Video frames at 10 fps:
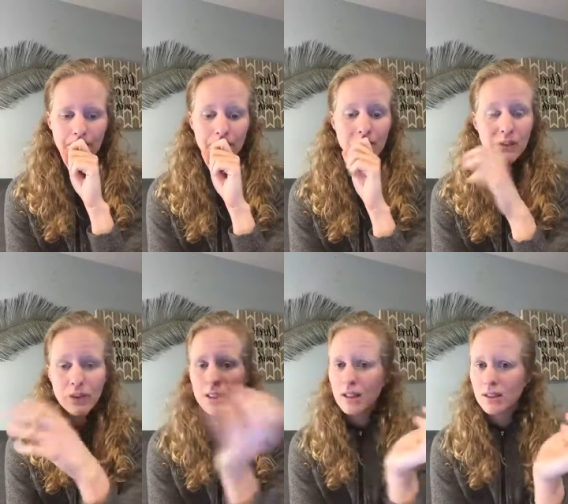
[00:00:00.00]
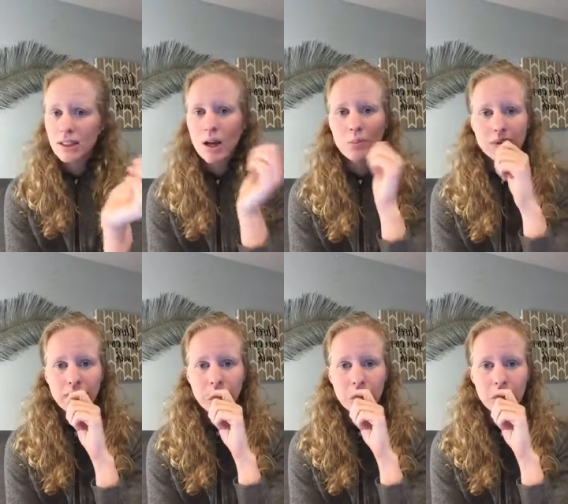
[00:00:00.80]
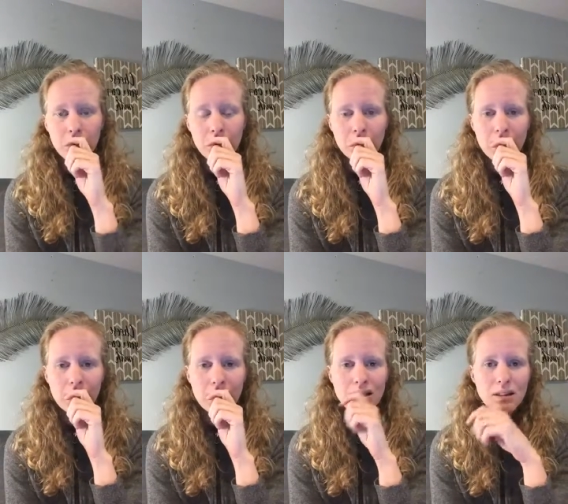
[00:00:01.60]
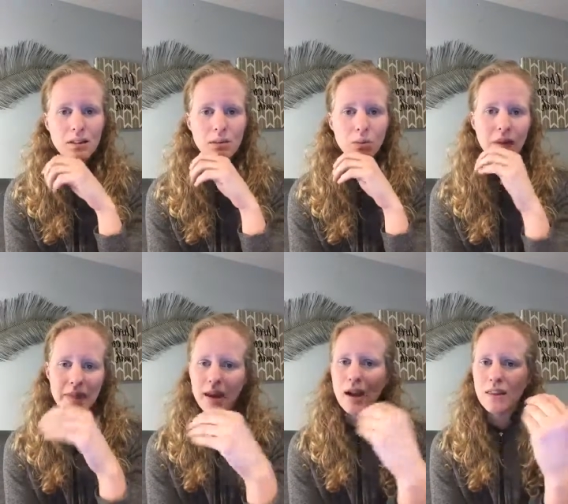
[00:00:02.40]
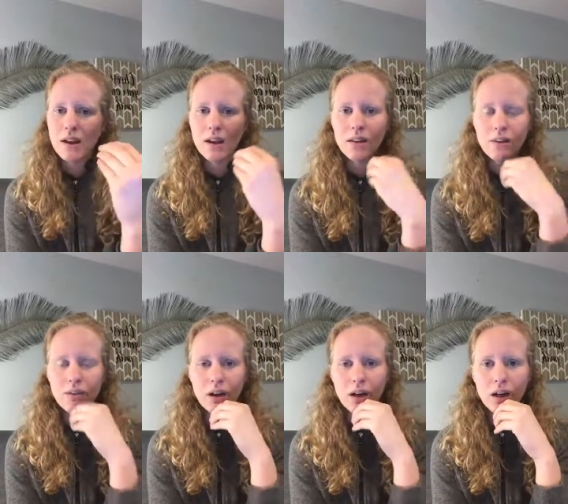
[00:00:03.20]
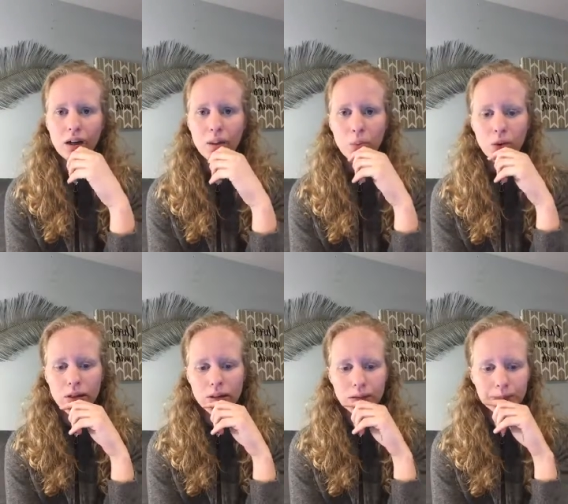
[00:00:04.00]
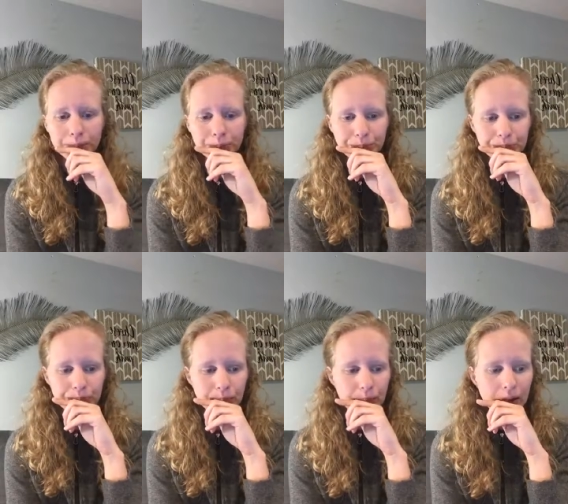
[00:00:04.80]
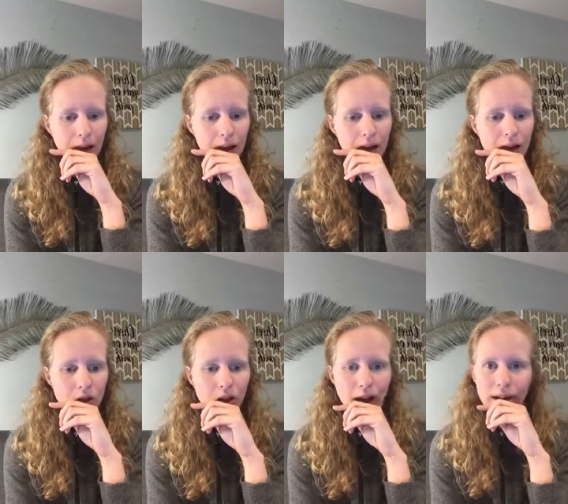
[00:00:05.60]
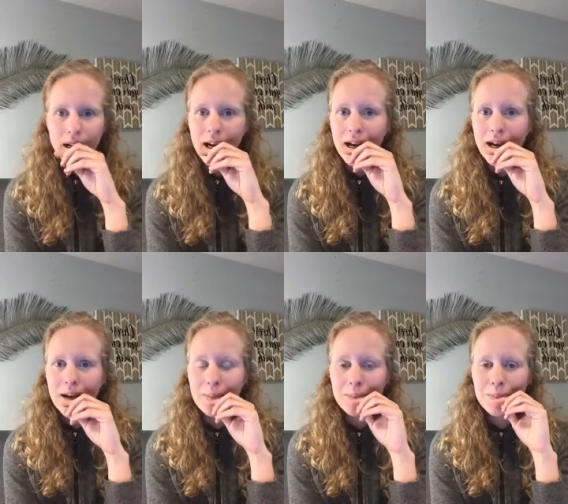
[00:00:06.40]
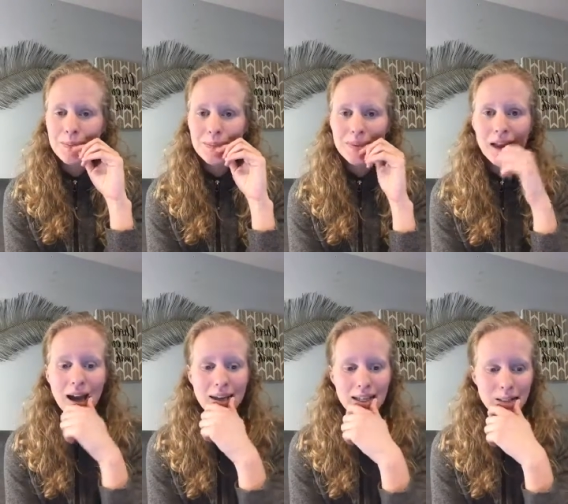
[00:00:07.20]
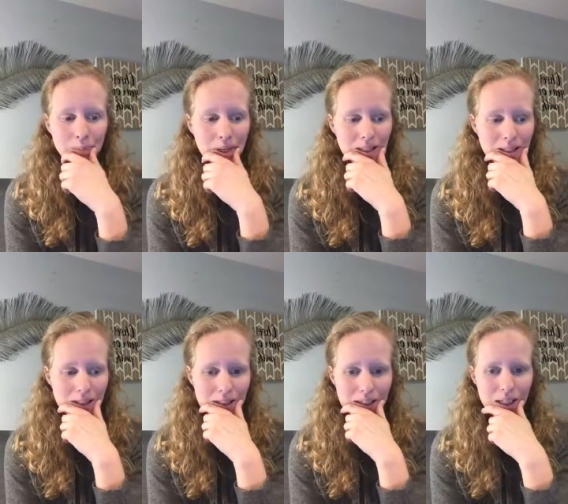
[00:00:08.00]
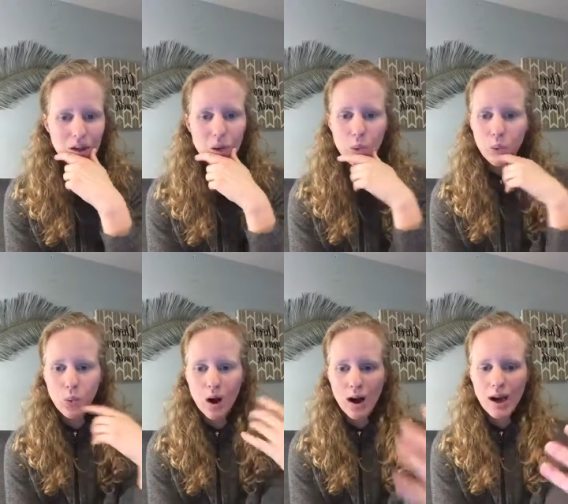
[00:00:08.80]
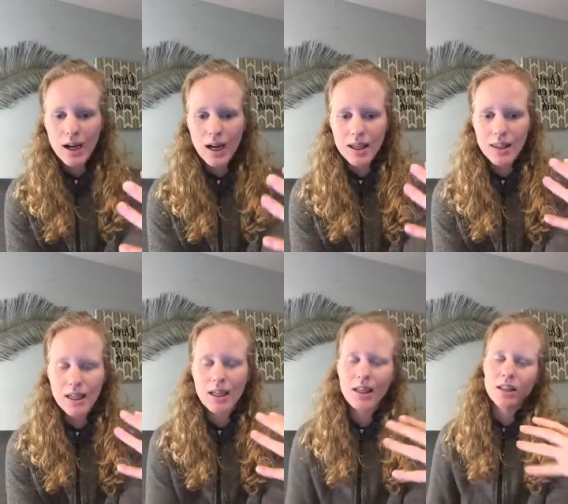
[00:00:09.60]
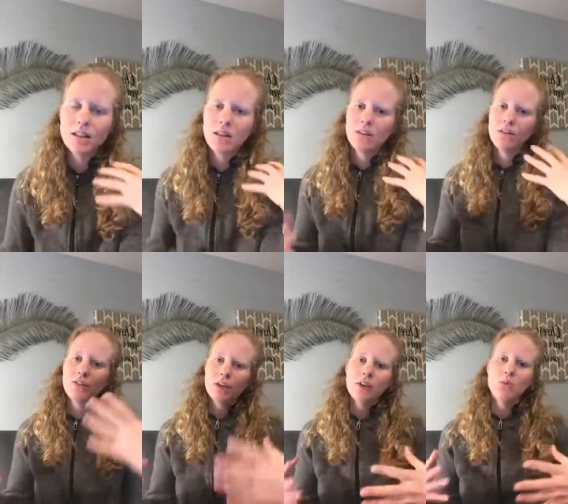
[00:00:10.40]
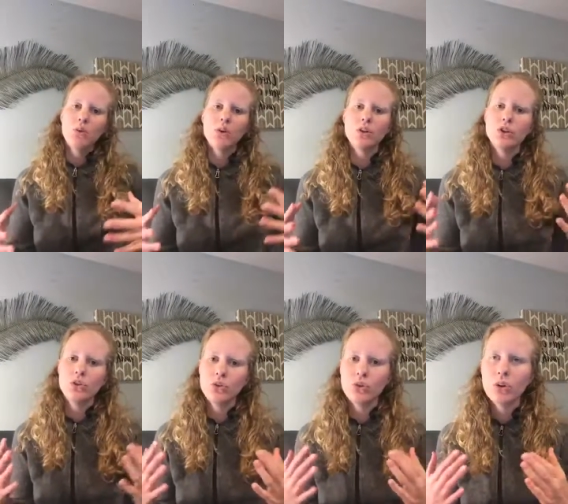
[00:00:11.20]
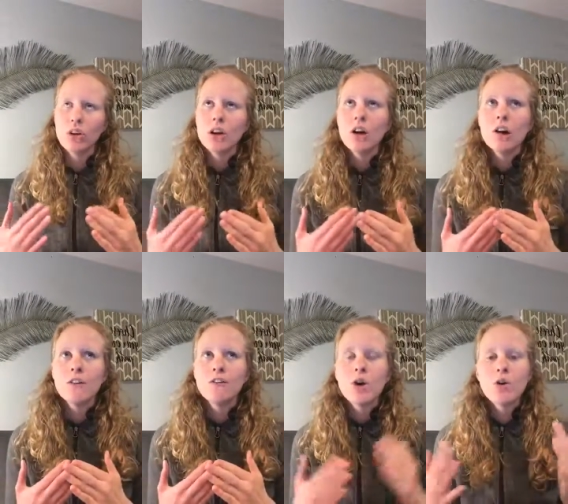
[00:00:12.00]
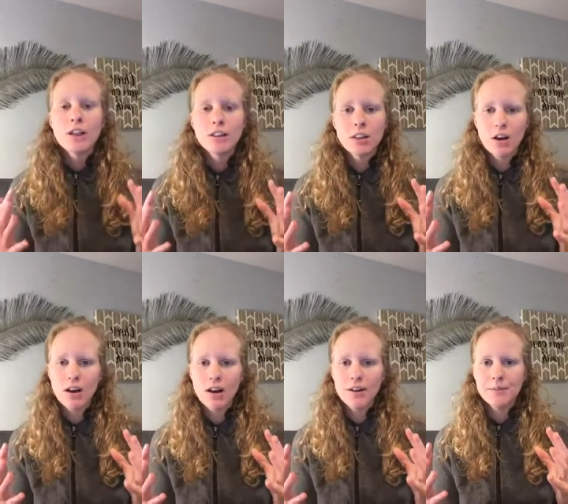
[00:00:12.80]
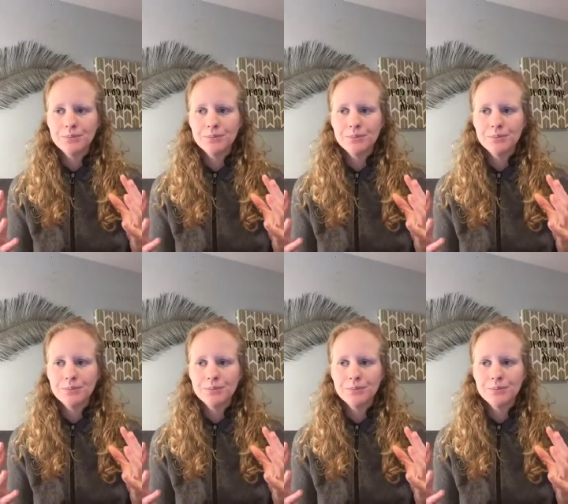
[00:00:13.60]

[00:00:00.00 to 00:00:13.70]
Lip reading: Different things can help different people, and that's one thing I think is very important. So yeah, that is basically why I think it is very important to focus on